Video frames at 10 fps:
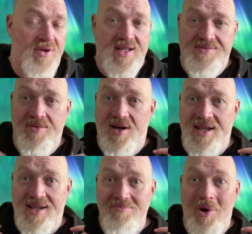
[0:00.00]
it's
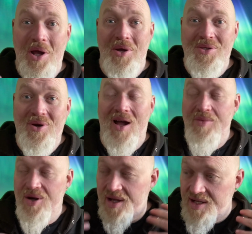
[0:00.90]
my, my own time
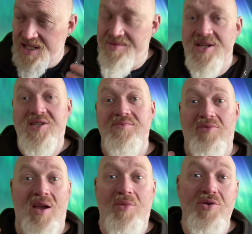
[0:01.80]
and I can express
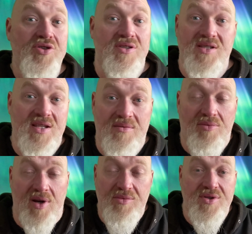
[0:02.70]
my emotions in
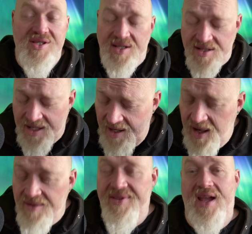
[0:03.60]
my music. And I
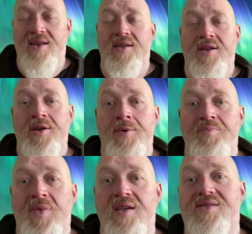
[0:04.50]
love that.
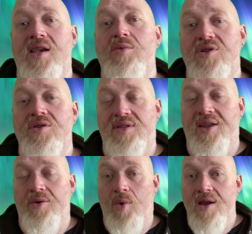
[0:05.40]
If someone took
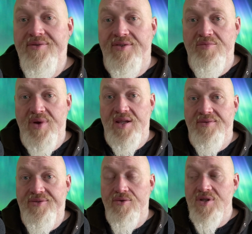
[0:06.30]
that away from me and
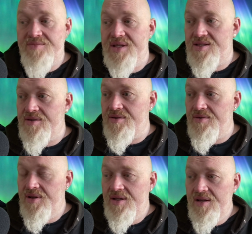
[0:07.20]
forced me to